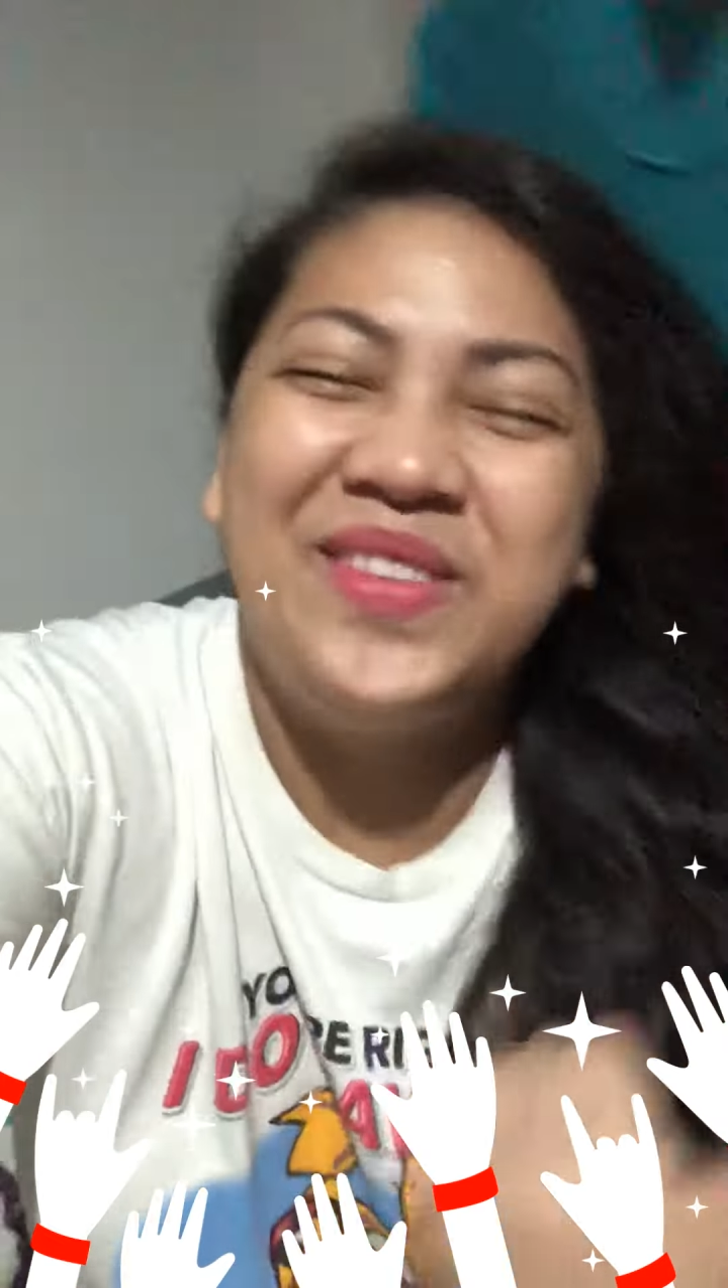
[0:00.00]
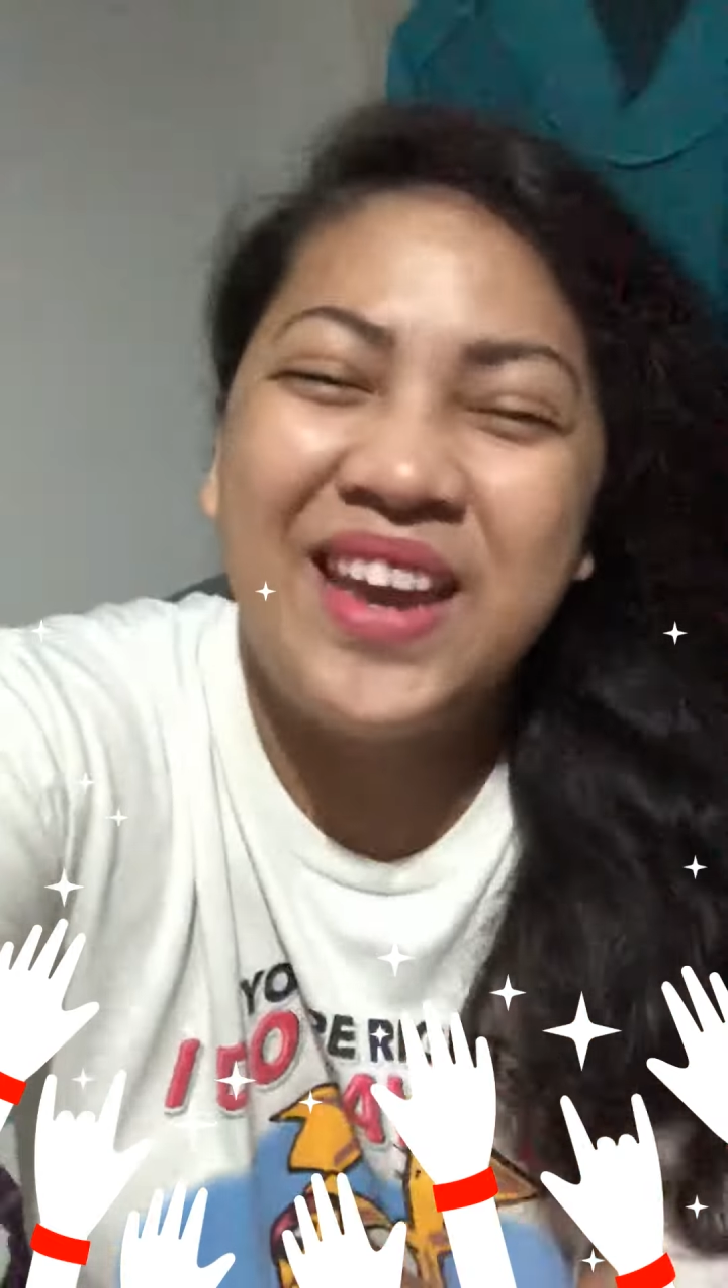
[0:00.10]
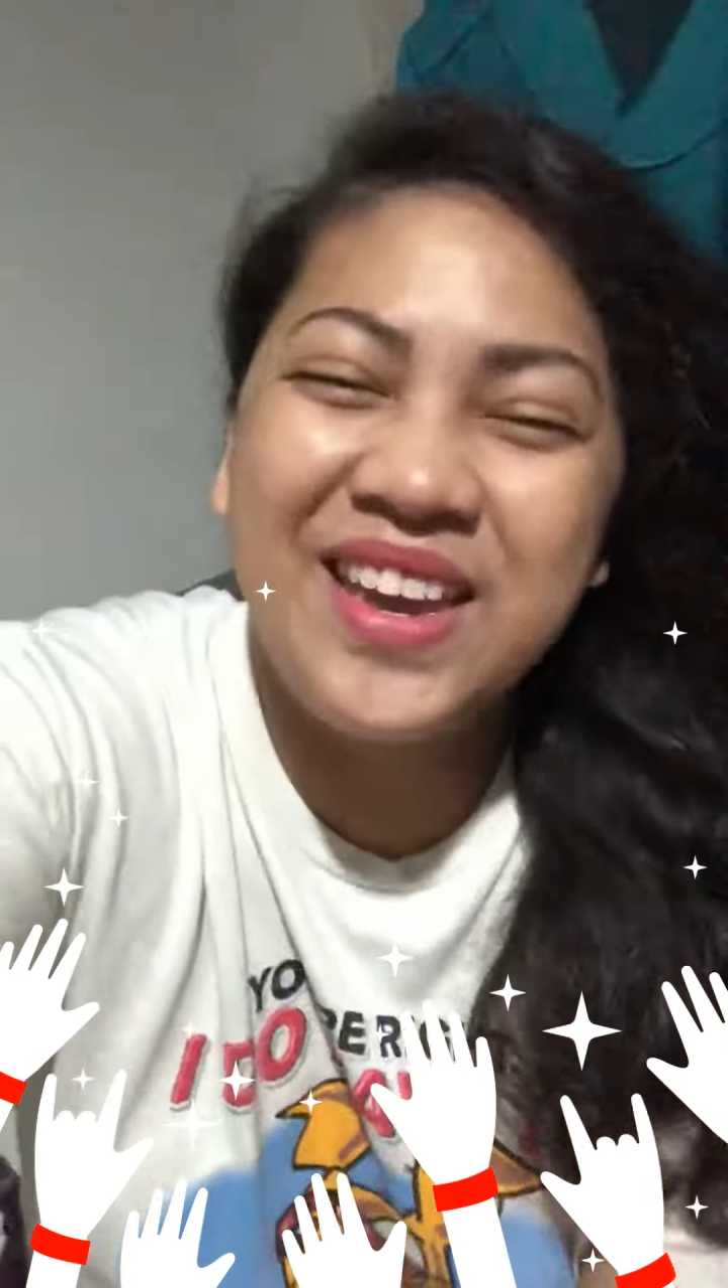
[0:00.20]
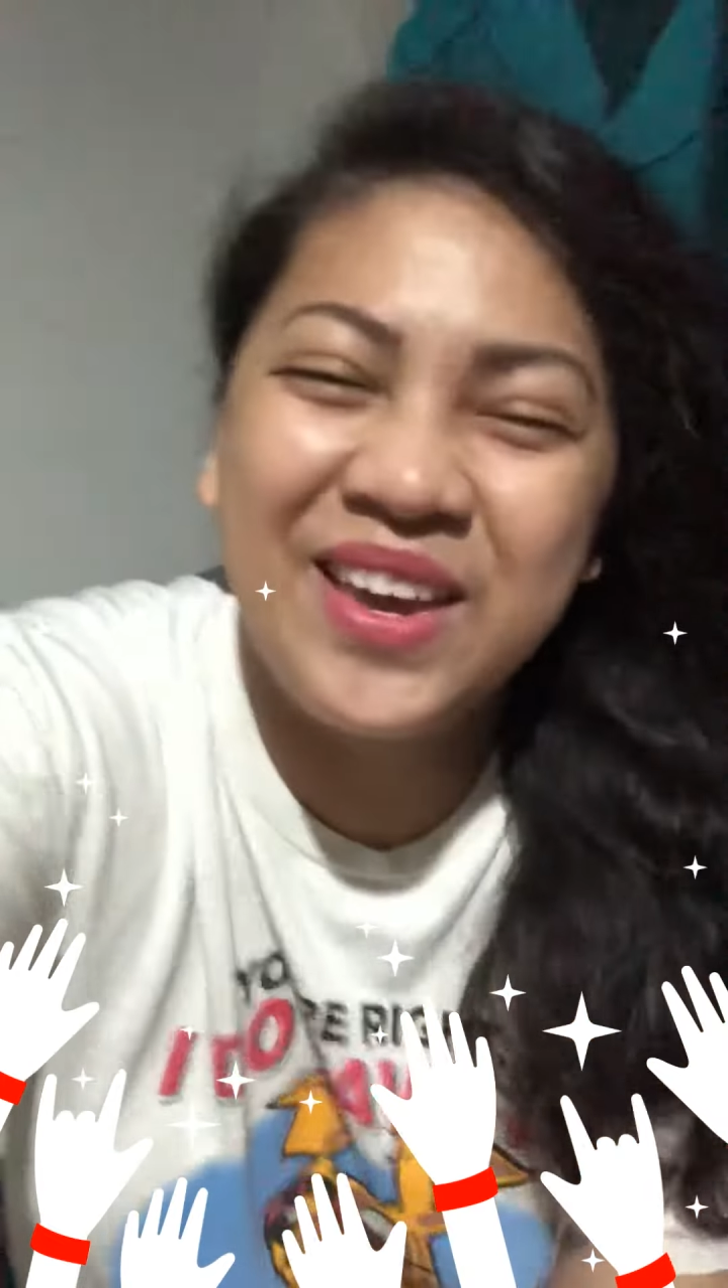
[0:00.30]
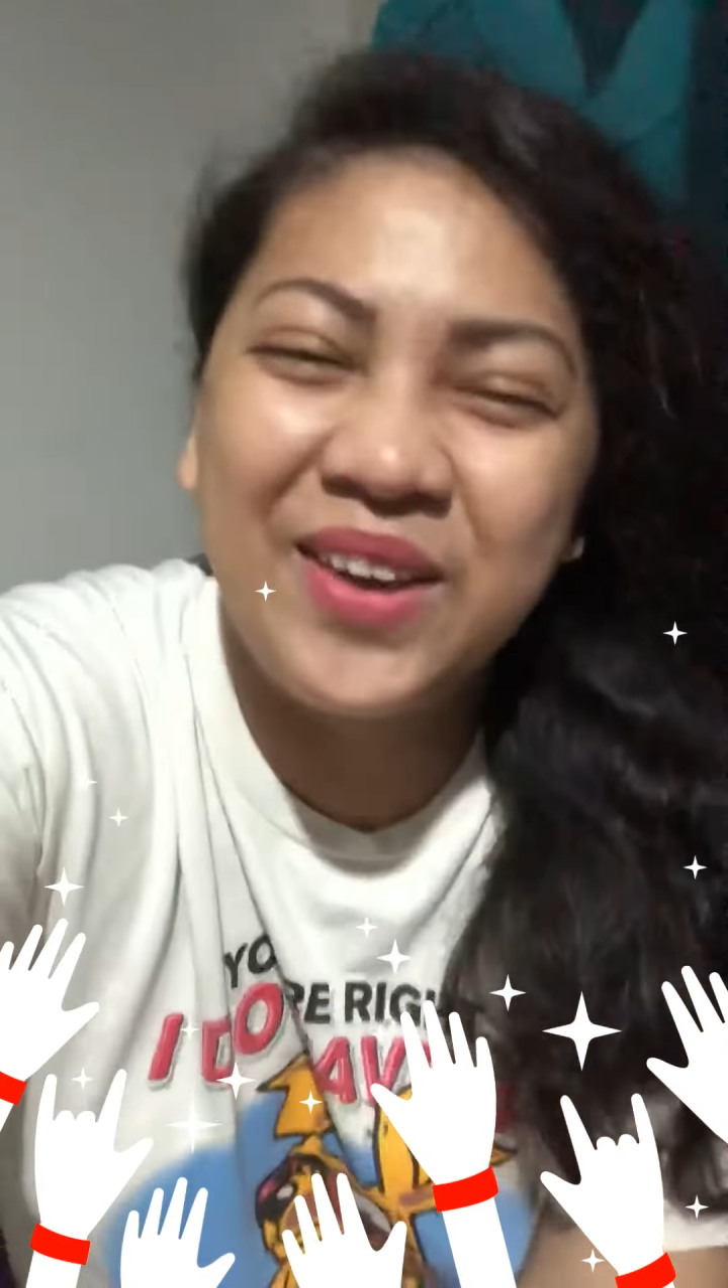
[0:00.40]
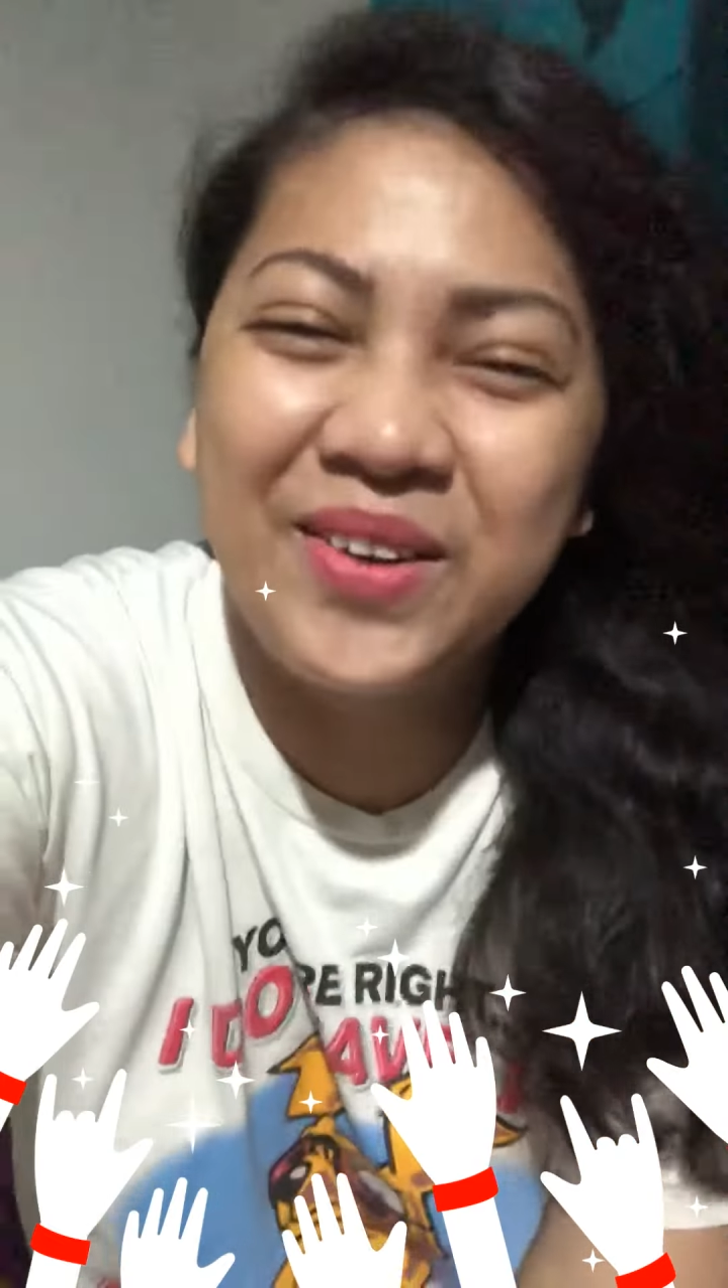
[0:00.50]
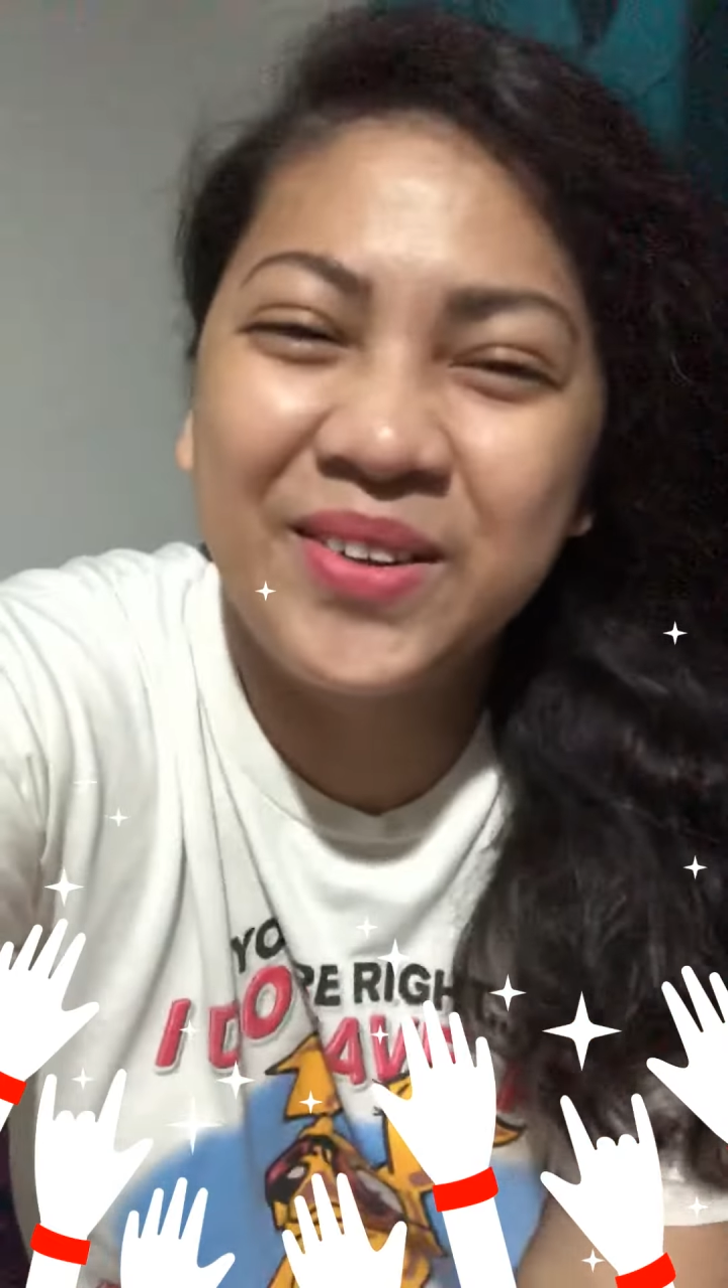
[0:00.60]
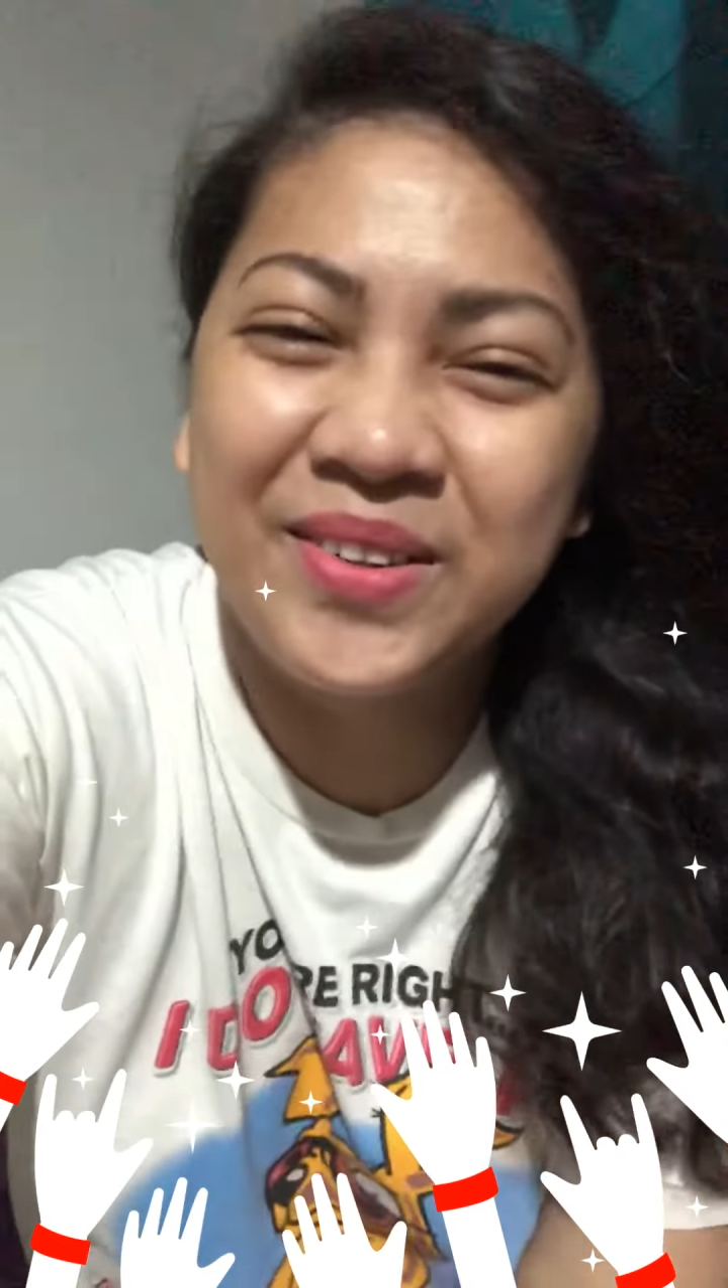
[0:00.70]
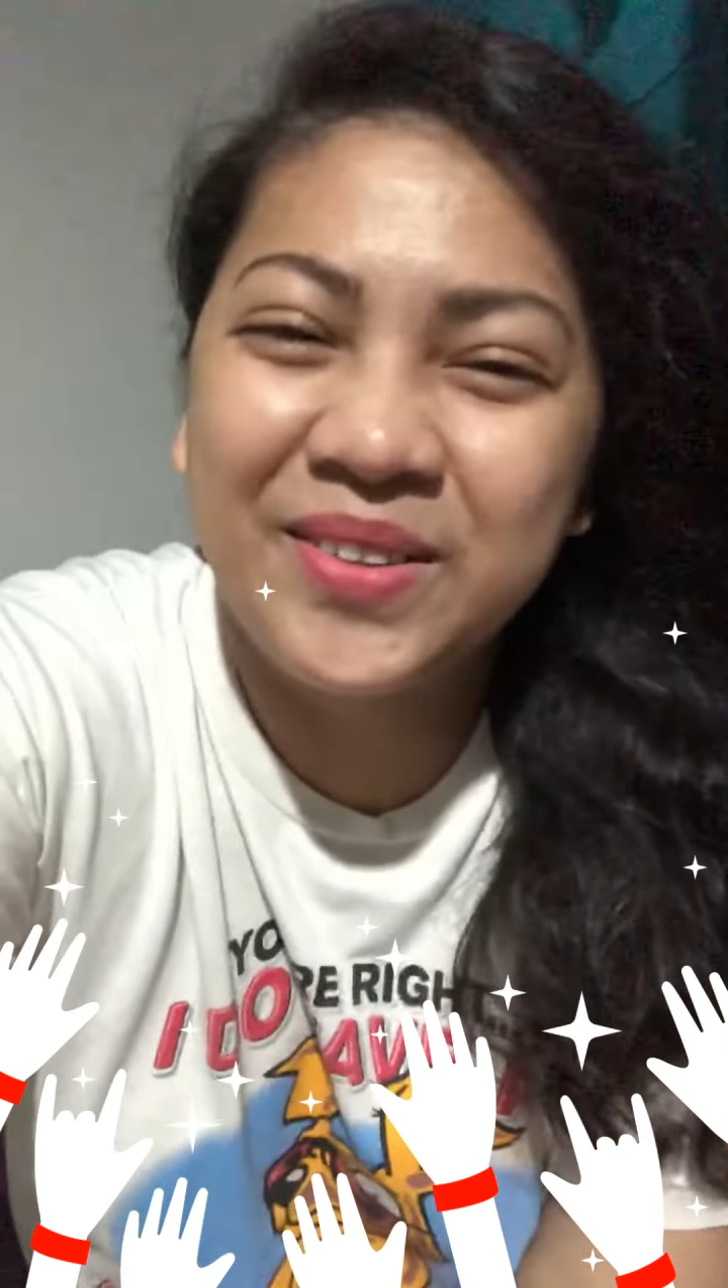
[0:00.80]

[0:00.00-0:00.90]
thank you.